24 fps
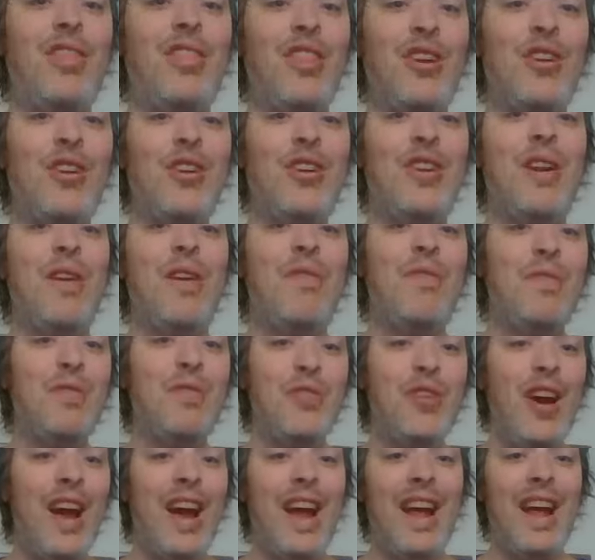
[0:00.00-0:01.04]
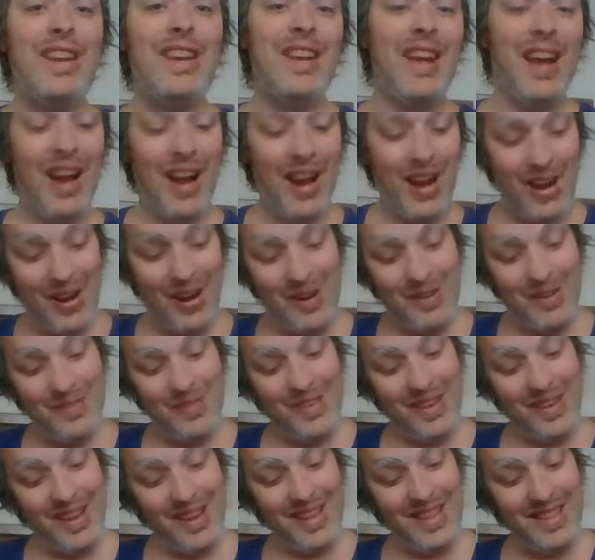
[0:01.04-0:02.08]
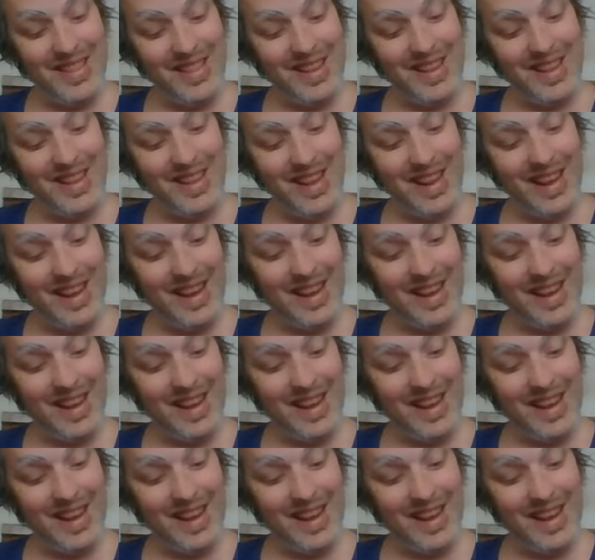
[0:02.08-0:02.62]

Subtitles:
3rd fret of the